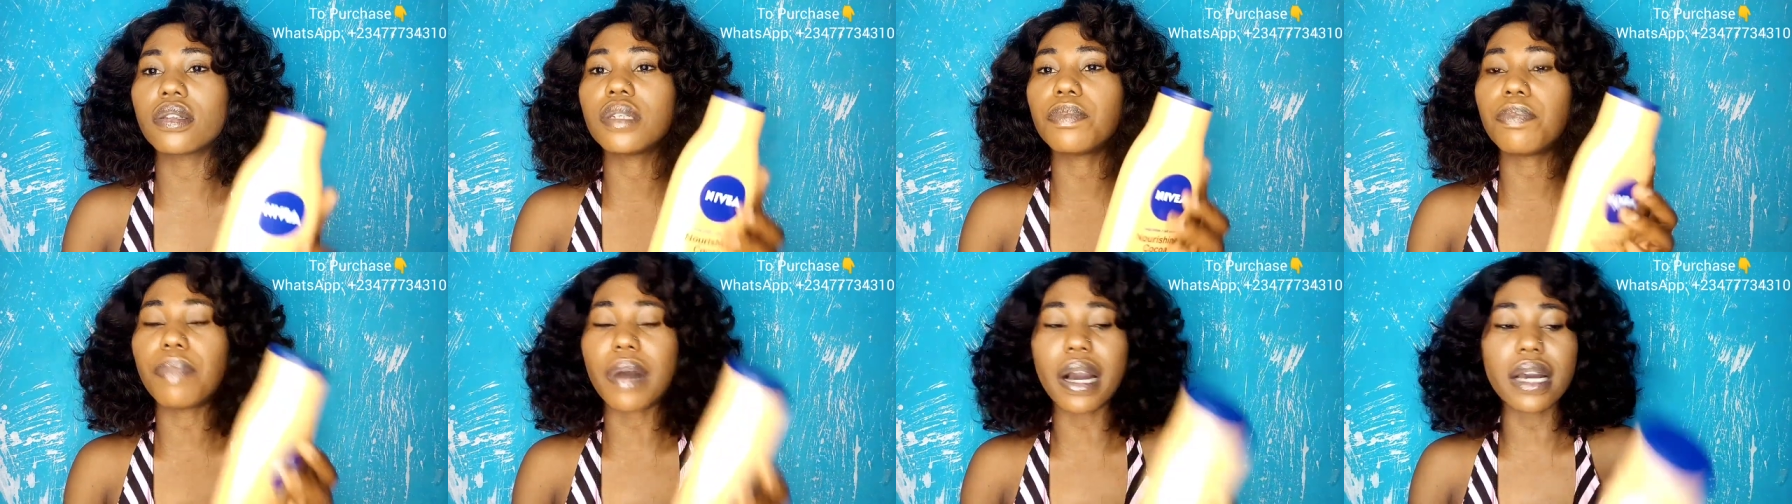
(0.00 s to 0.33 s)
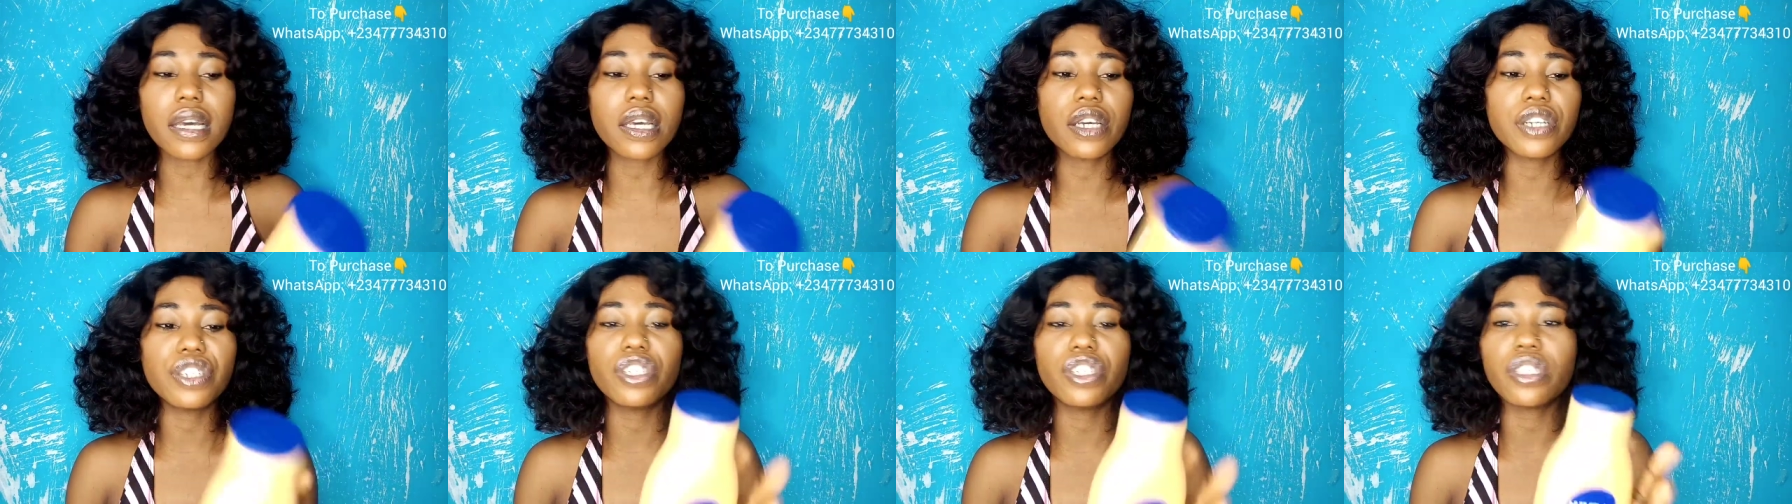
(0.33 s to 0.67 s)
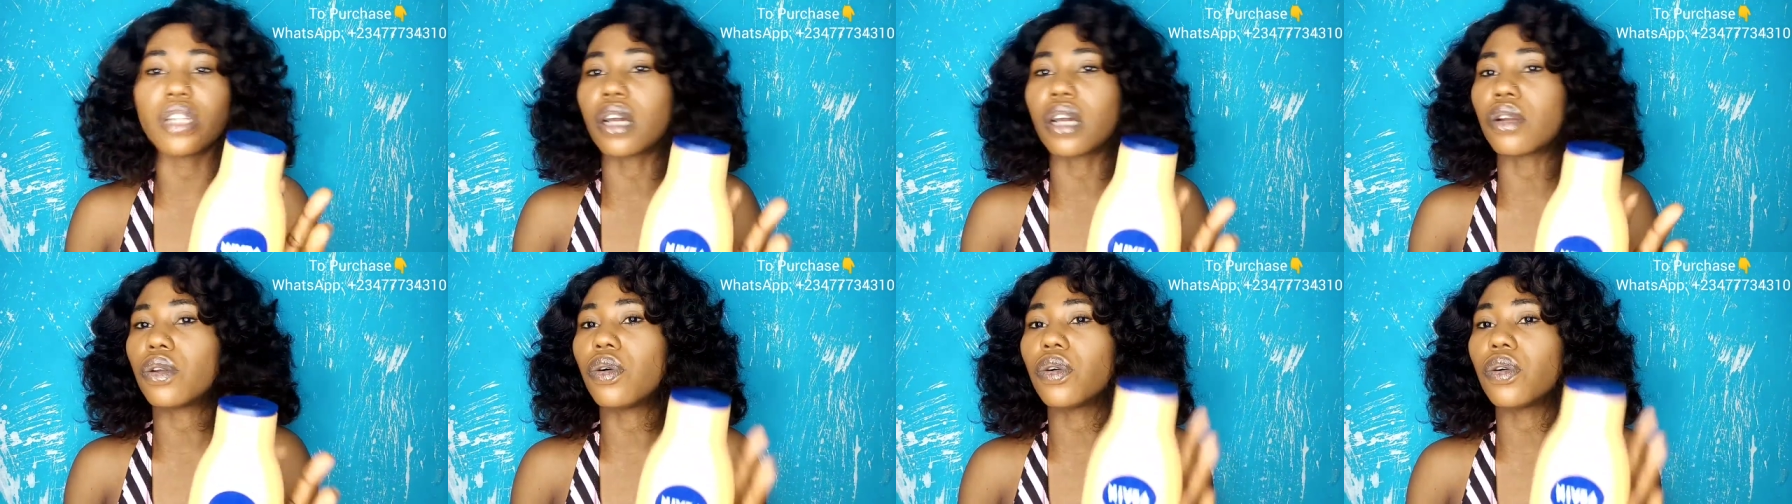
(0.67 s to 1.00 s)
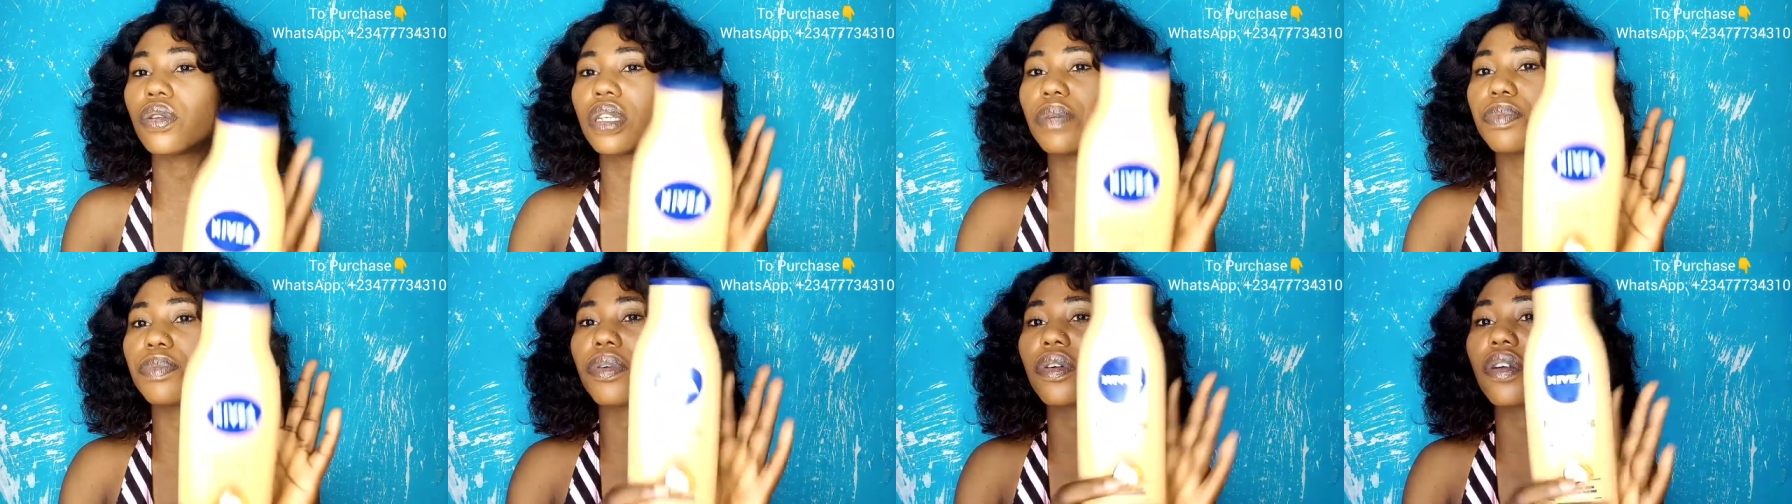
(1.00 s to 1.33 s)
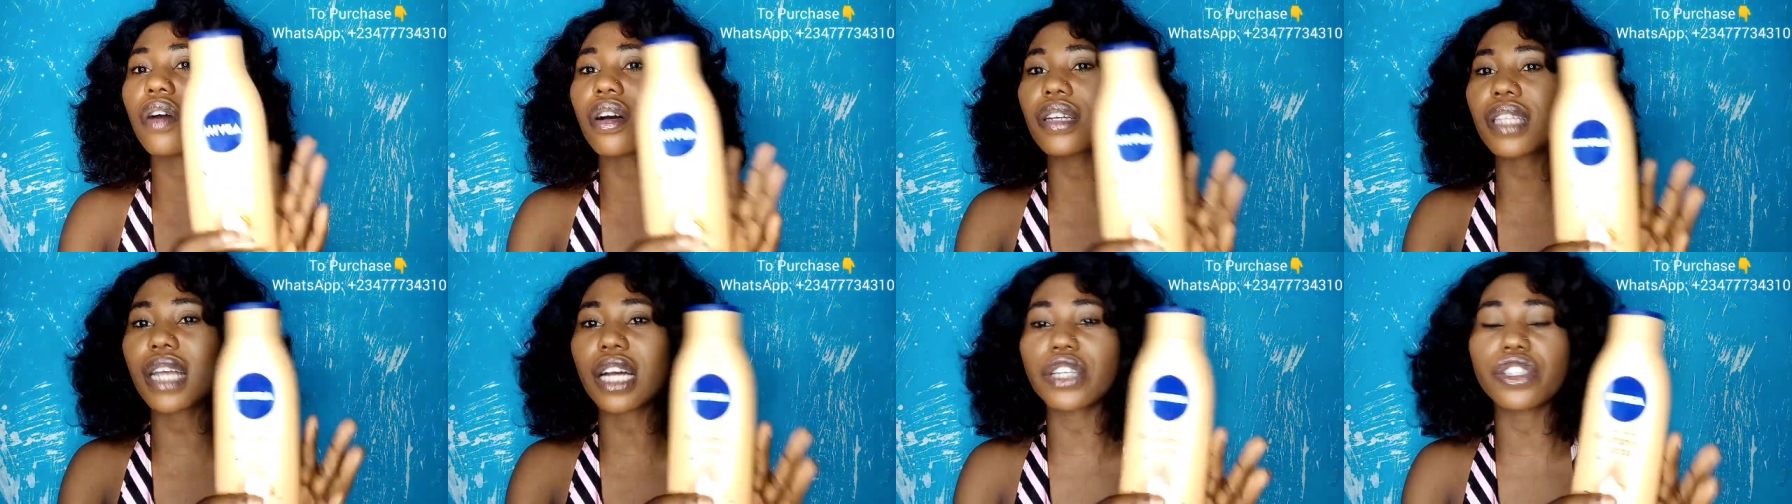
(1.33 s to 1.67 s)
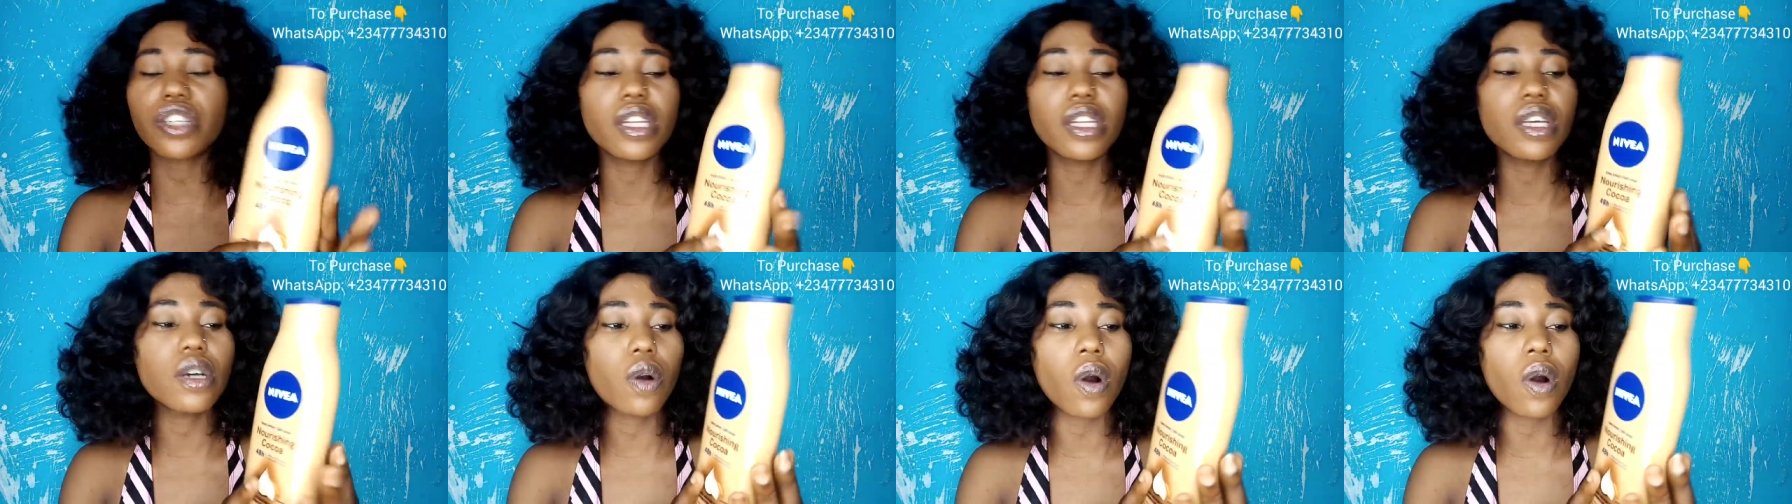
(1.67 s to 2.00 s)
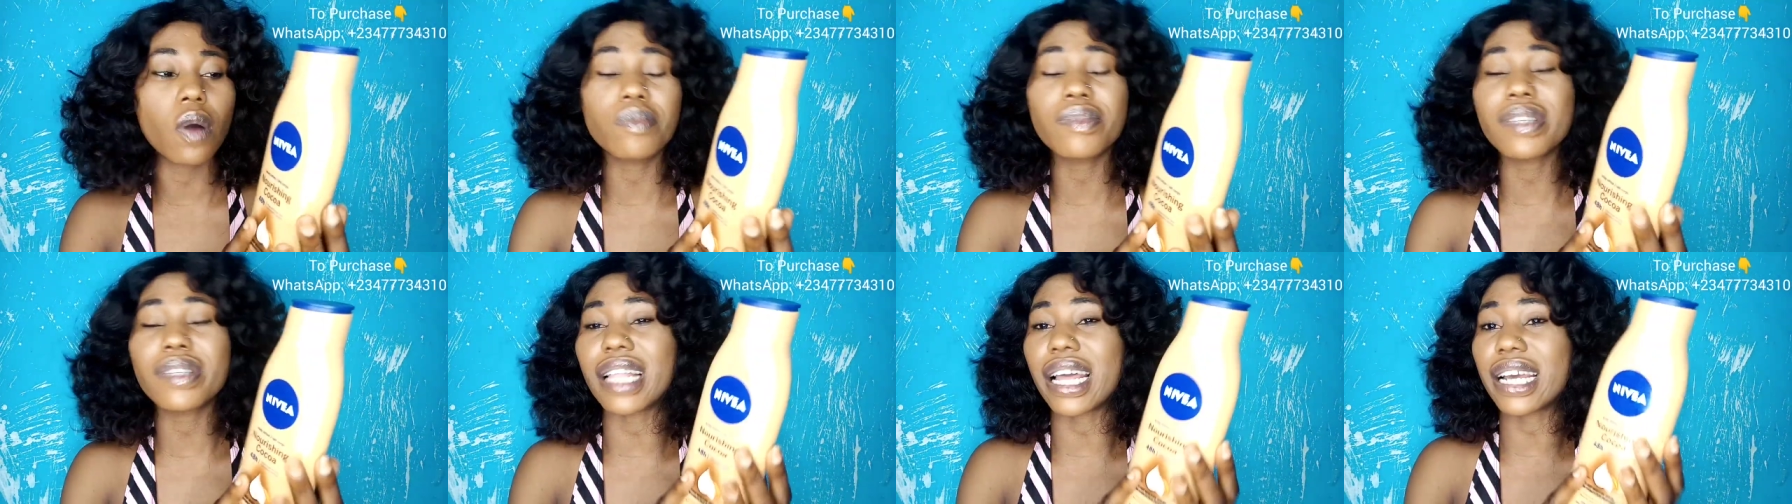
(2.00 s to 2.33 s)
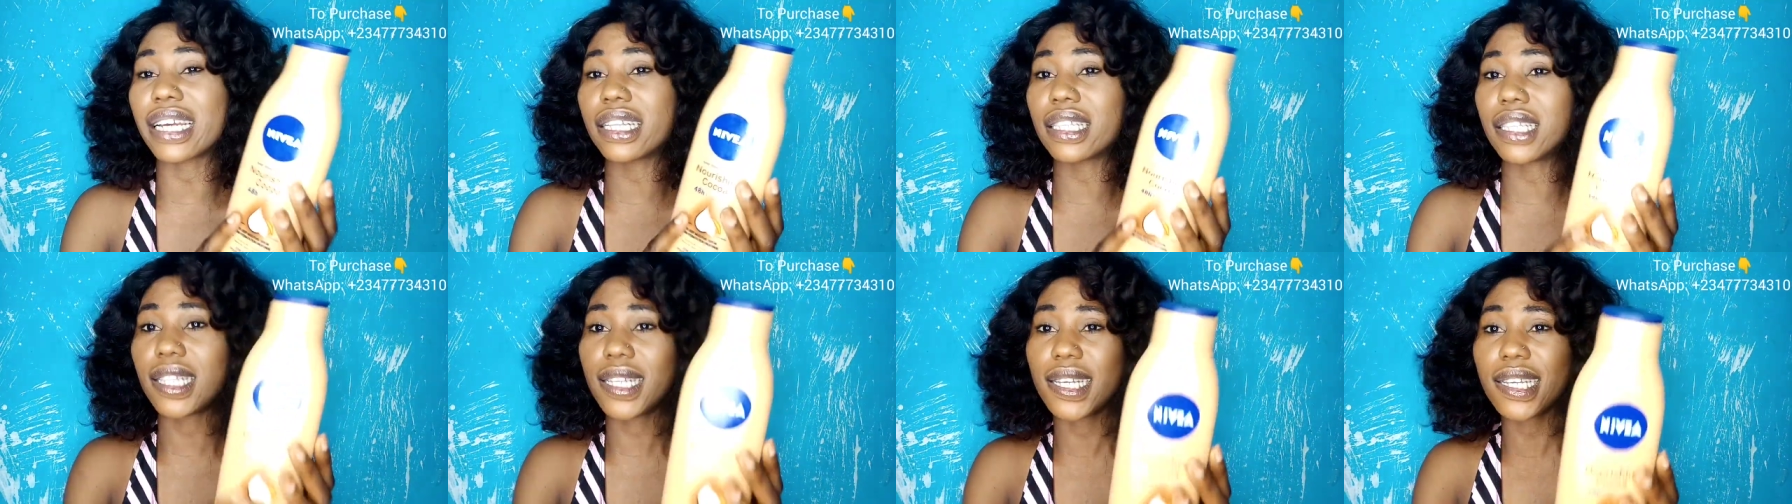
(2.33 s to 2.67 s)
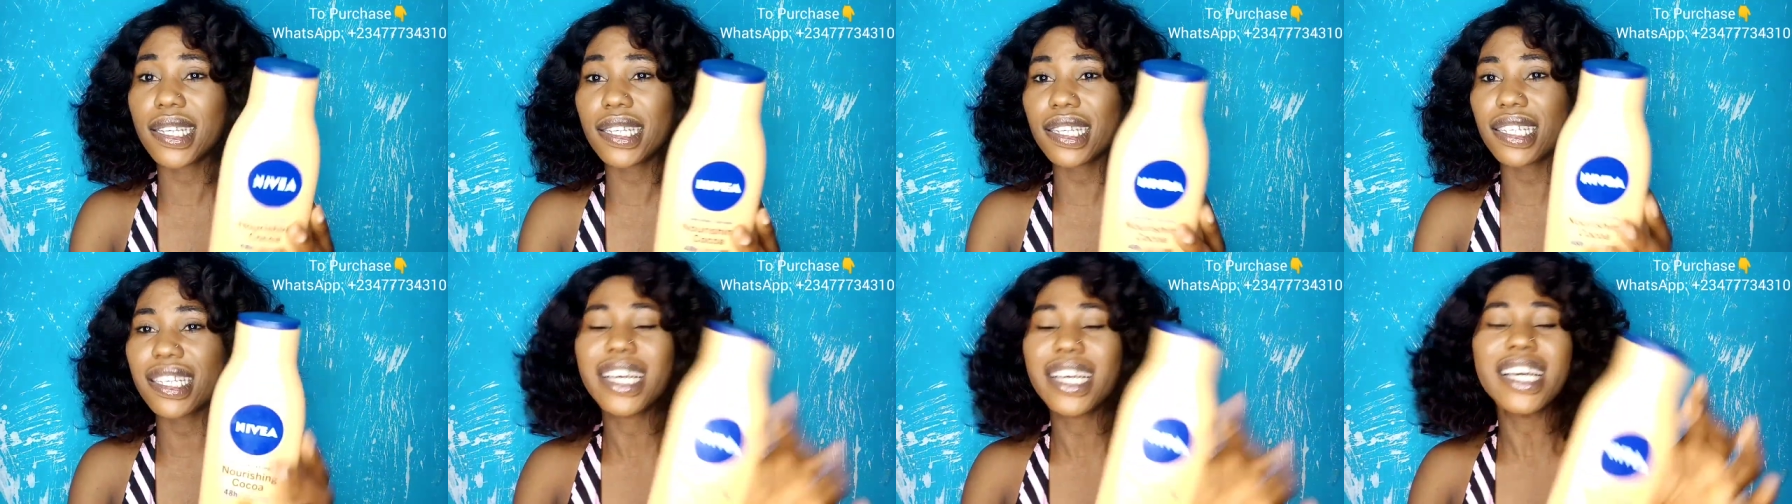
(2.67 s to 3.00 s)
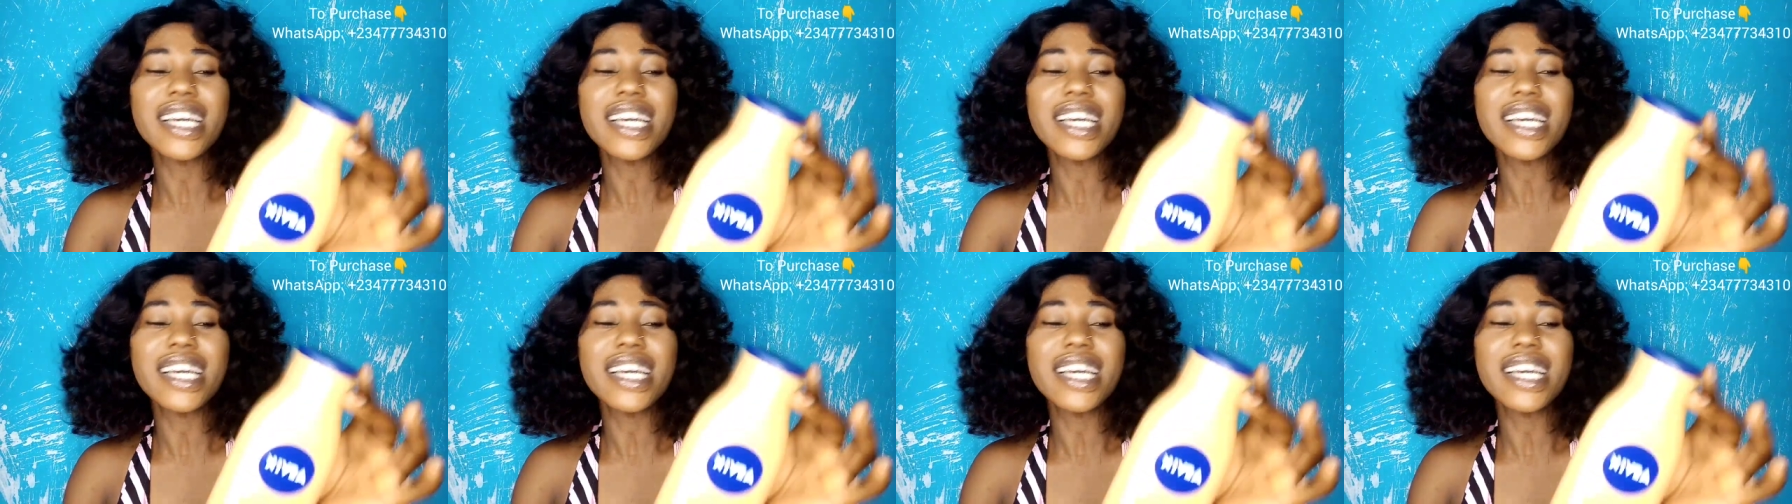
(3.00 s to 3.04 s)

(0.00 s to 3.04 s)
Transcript: the packaging and all. The product actually comes like this.